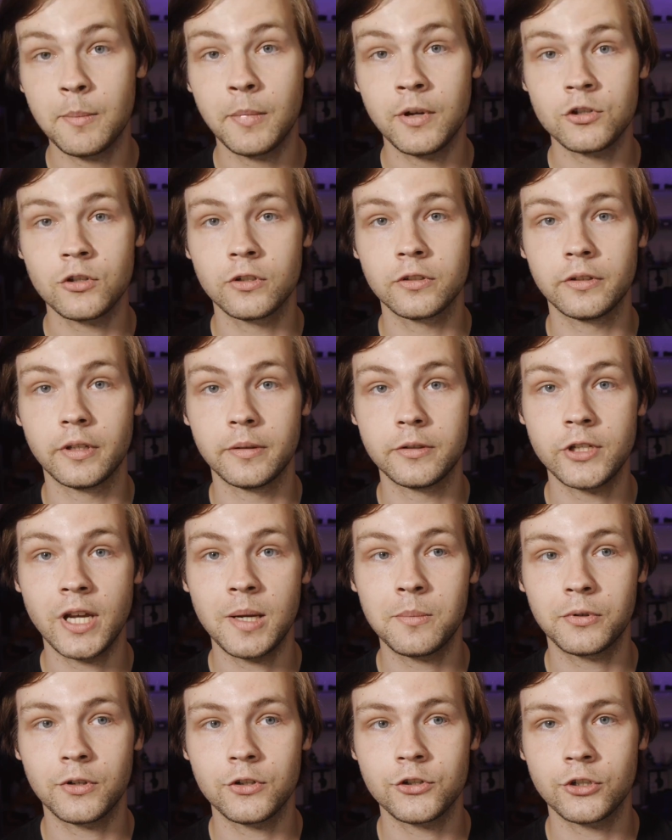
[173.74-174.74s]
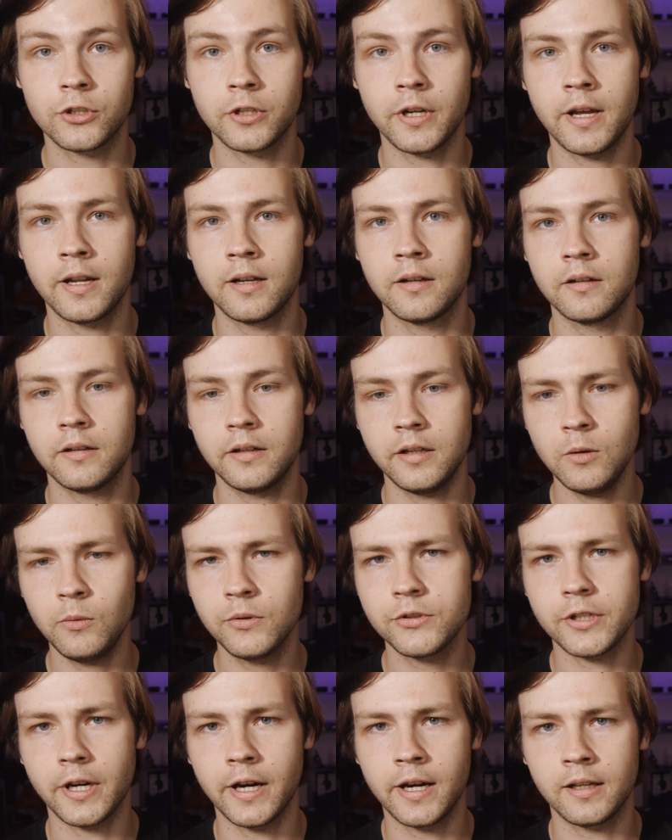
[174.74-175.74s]
measured the temperature and it
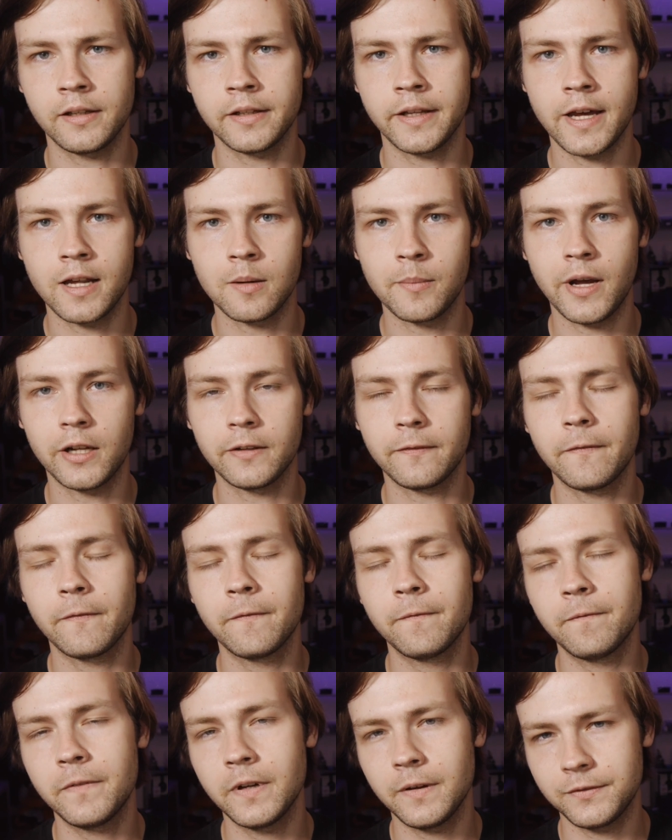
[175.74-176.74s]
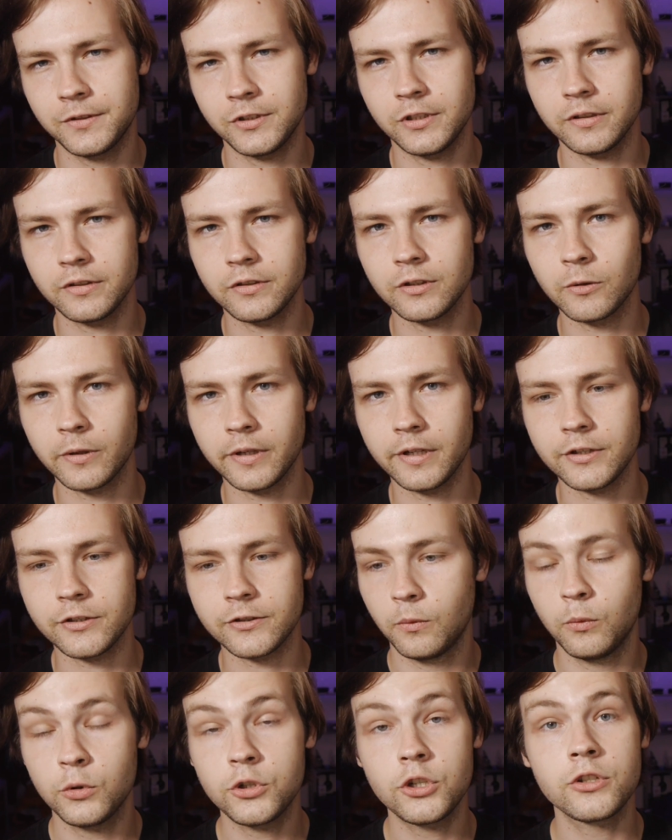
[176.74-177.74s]
was idling at about 50 degrees,
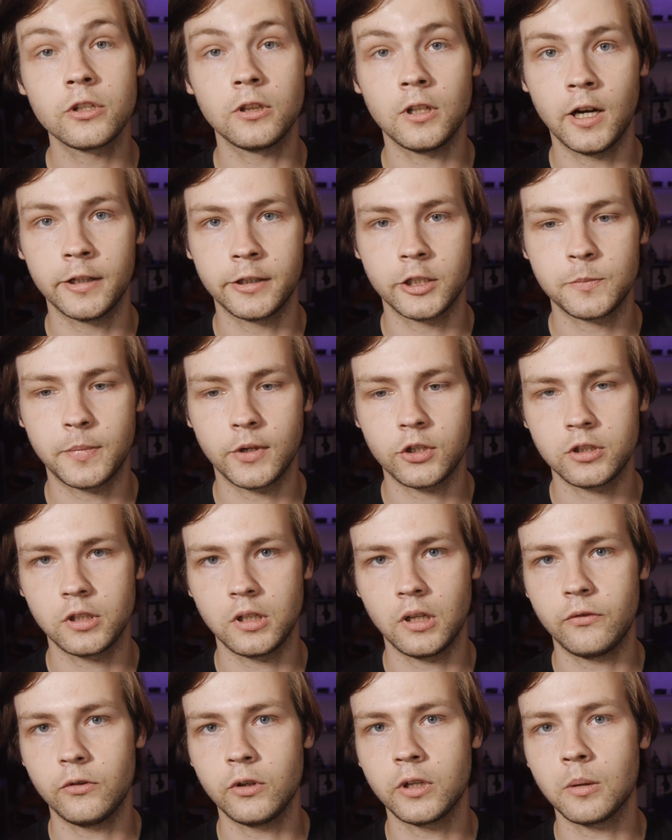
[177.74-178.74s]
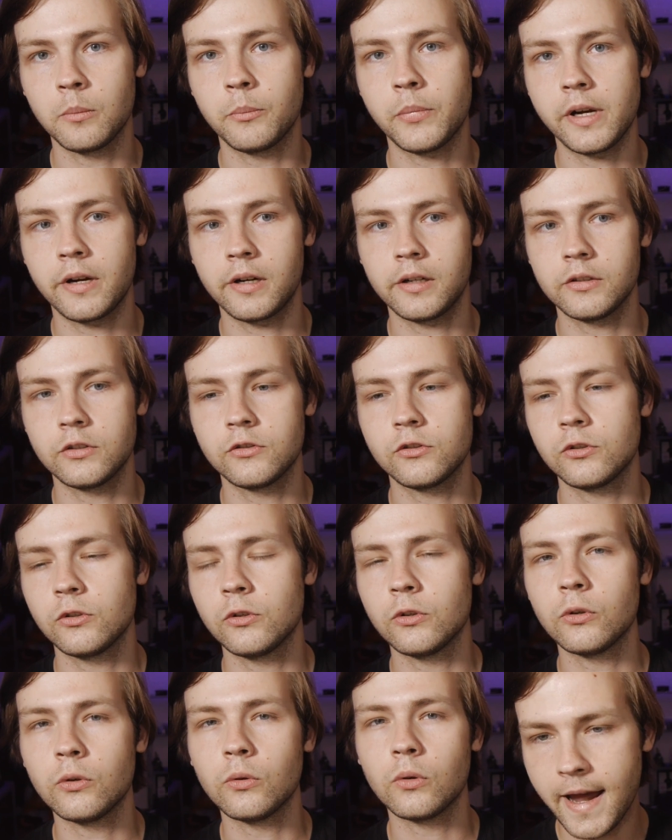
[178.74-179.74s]
which is a lot, especially if you compare it to